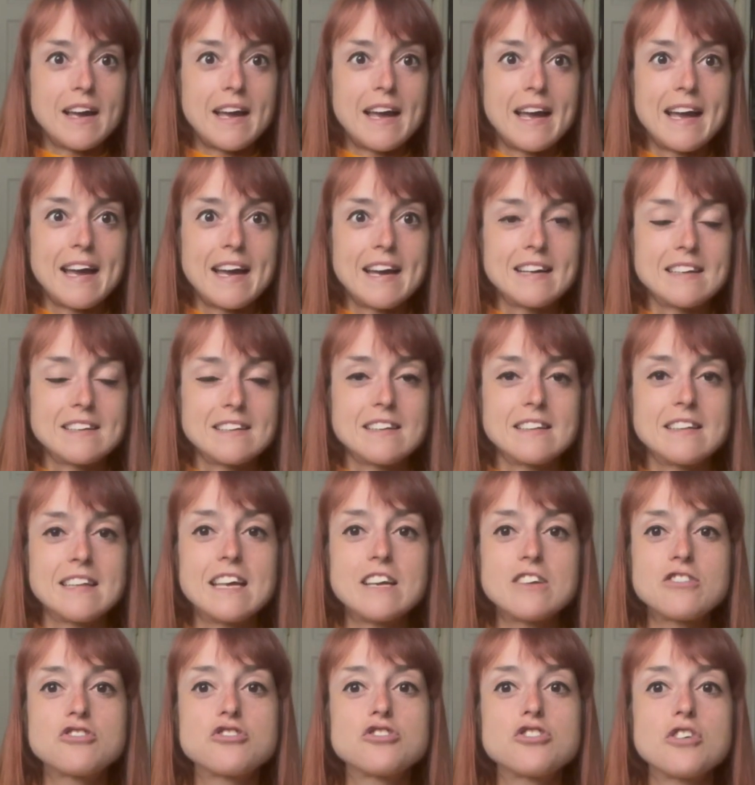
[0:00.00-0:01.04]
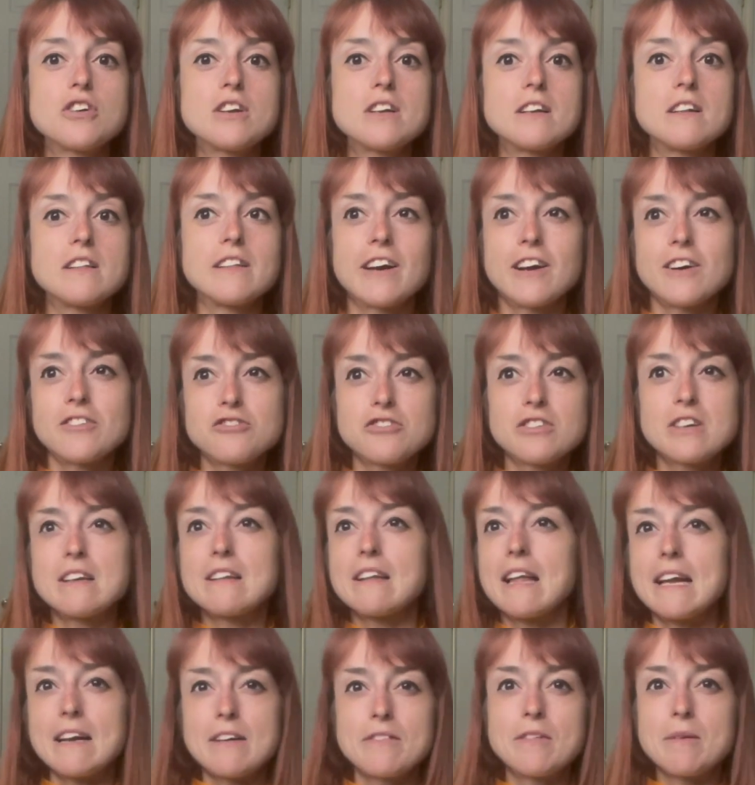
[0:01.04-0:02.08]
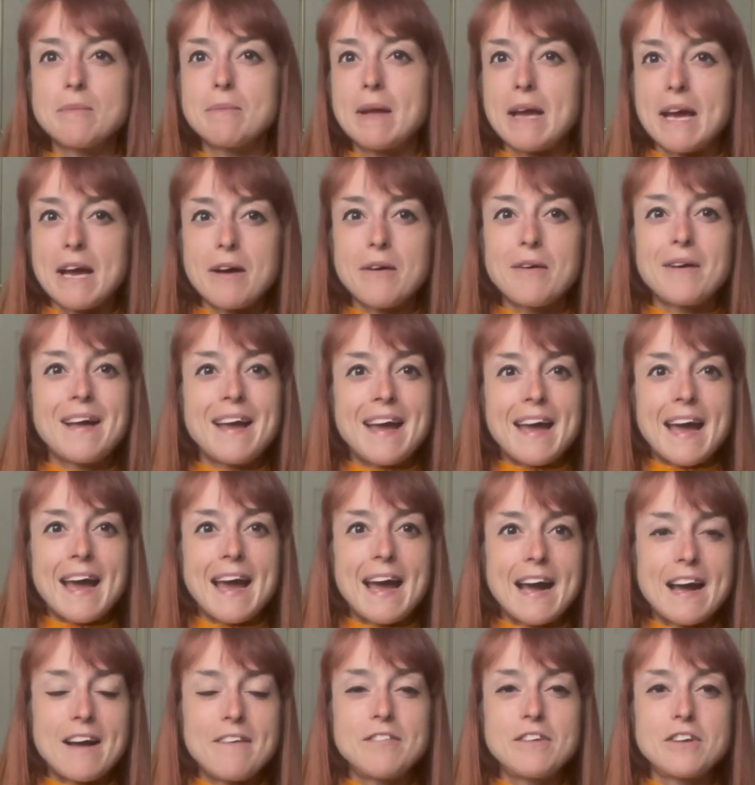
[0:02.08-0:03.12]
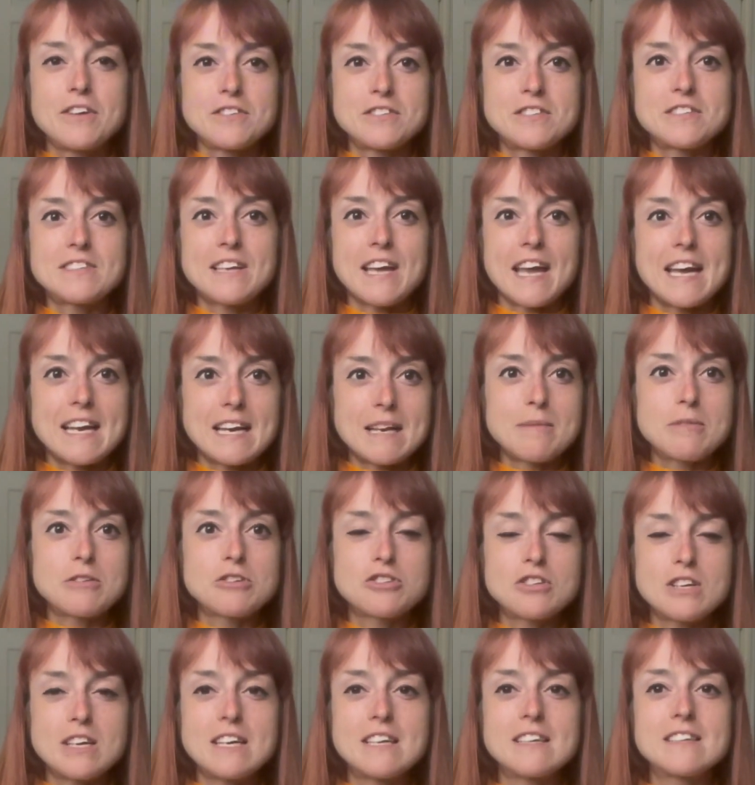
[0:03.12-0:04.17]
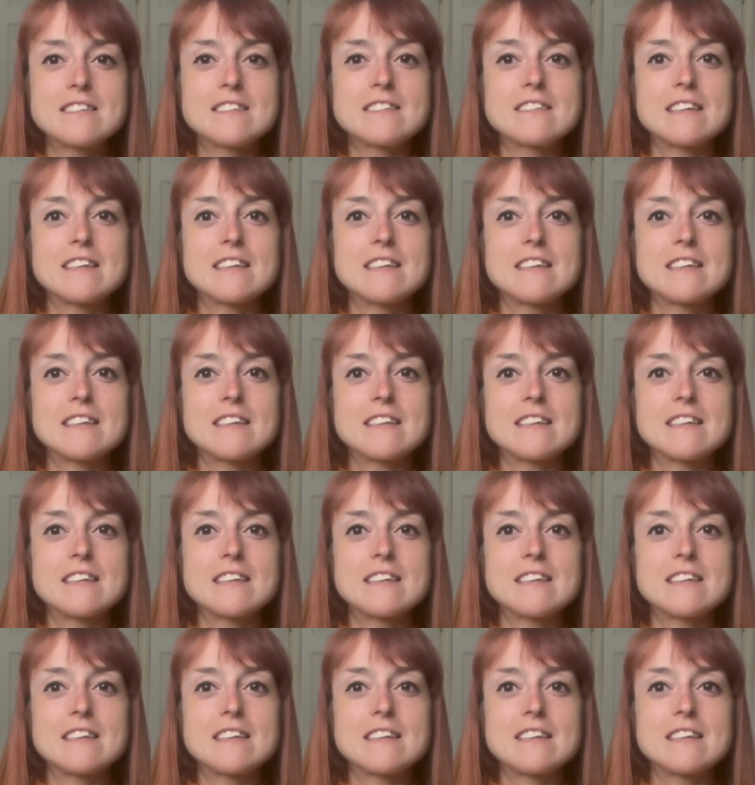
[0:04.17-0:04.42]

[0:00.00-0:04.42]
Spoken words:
And they should, largely, a lot of them now, have those scanning machines